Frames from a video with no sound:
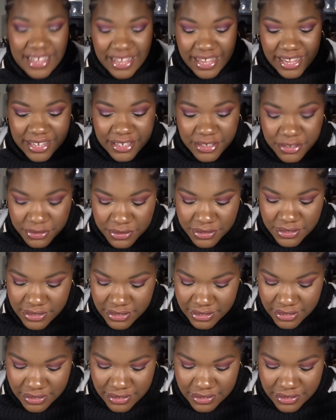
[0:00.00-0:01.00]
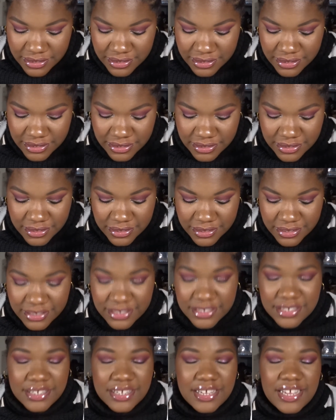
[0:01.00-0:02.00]
I used it.
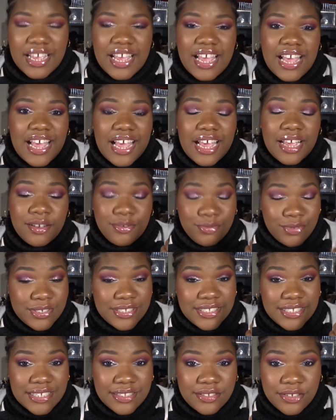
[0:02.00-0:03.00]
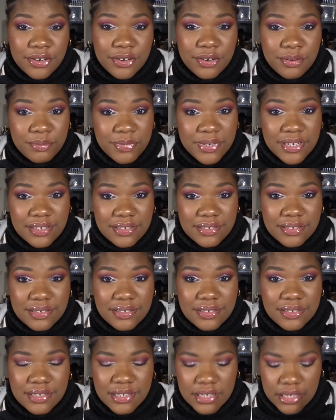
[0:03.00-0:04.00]
I was determined.
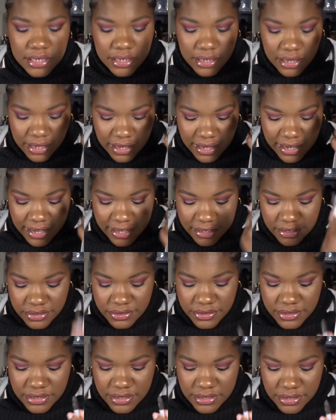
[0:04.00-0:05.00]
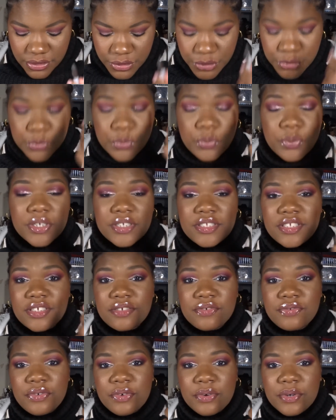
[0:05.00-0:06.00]
I used it
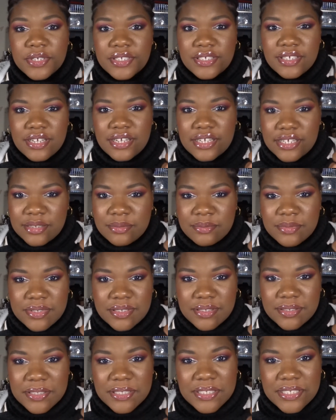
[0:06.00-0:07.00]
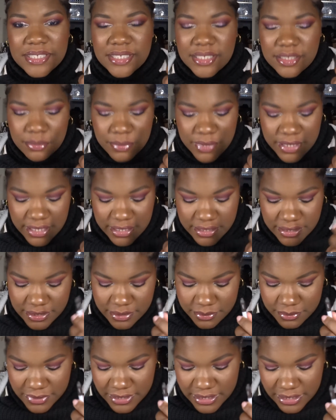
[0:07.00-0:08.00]
24 times since my last
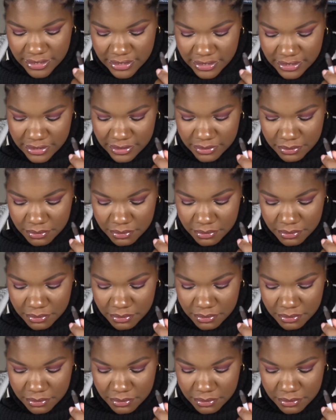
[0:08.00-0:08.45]
update.